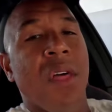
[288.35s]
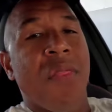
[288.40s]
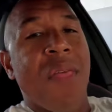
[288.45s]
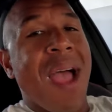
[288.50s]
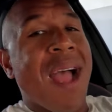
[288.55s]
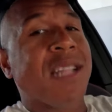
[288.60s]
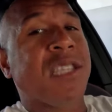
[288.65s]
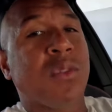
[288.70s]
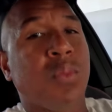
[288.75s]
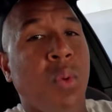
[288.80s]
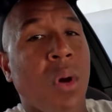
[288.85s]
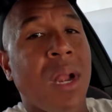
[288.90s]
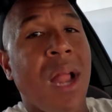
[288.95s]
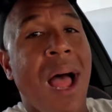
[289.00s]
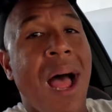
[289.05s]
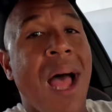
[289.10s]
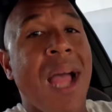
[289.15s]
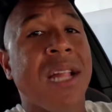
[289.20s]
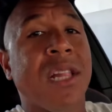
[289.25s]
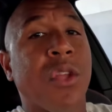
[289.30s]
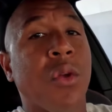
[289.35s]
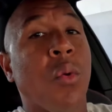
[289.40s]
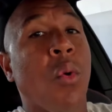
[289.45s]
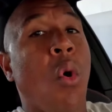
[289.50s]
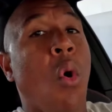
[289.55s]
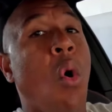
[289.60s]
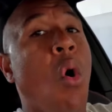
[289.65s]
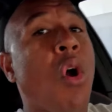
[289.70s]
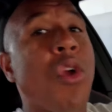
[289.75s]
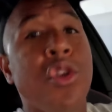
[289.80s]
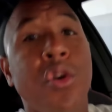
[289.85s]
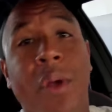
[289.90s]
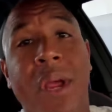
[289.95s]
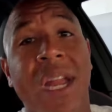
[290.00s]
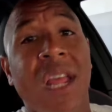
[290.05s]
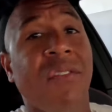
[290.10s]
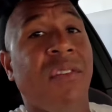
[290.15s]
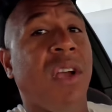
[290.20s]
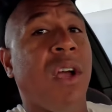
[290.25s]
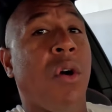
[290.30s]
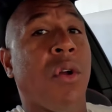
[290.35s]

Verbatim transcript: That's what I do. Or you can even